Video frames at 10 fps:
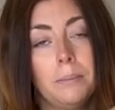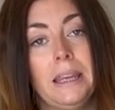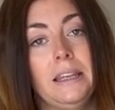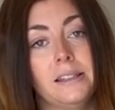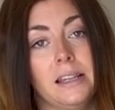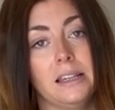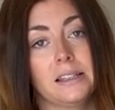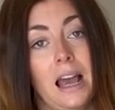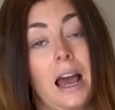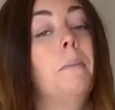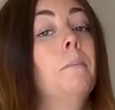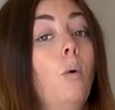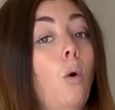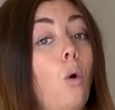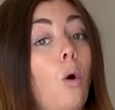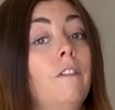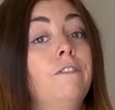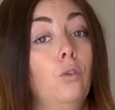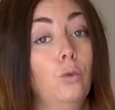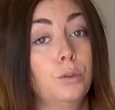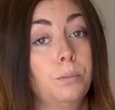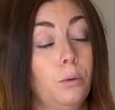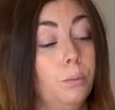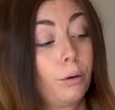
pieces at a more affordable